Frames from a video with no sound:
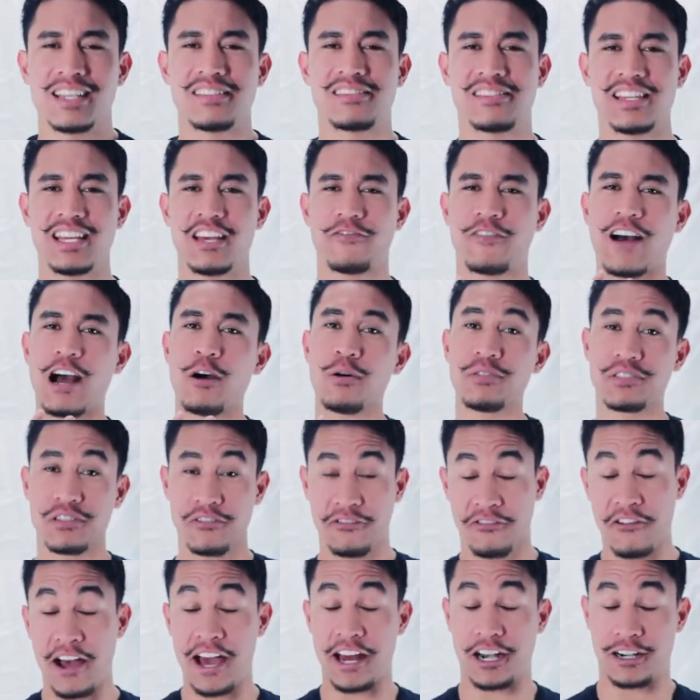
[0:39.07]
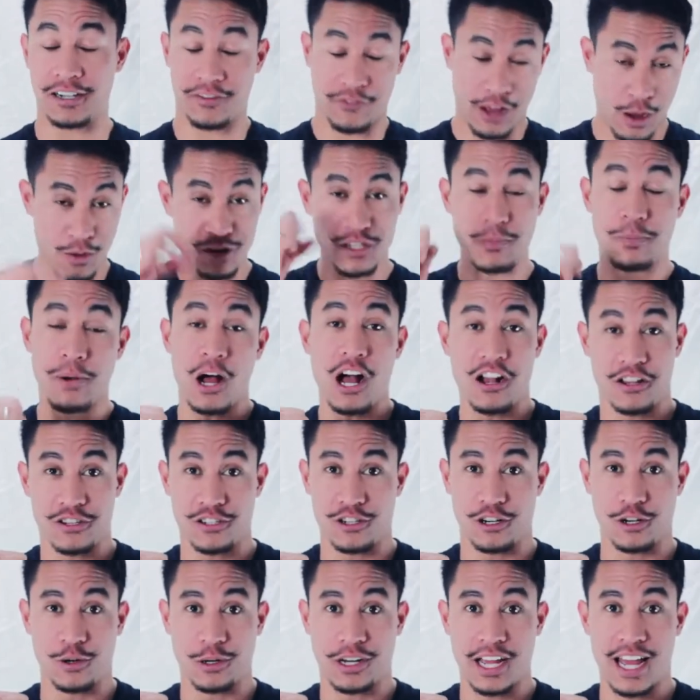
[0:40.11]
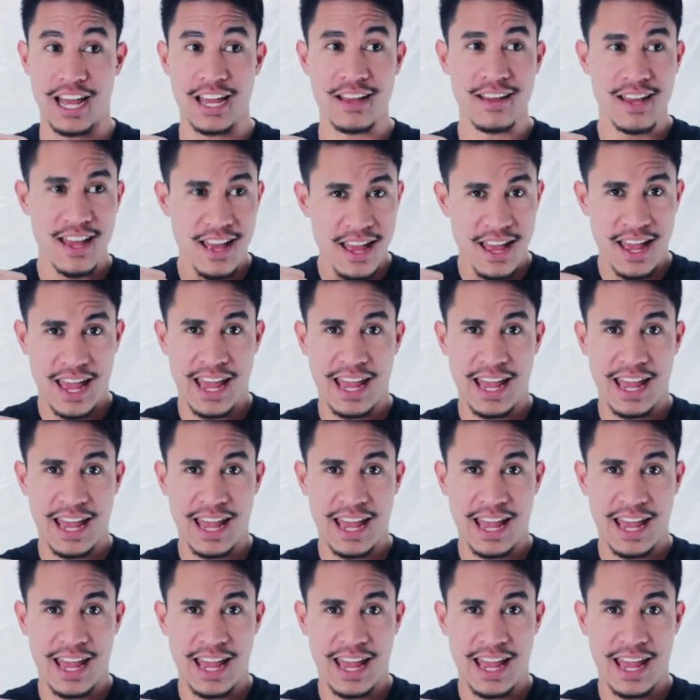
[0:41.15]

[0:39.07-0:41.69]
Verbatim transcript: You see, if I was a fighter, if I was a boxer, okay,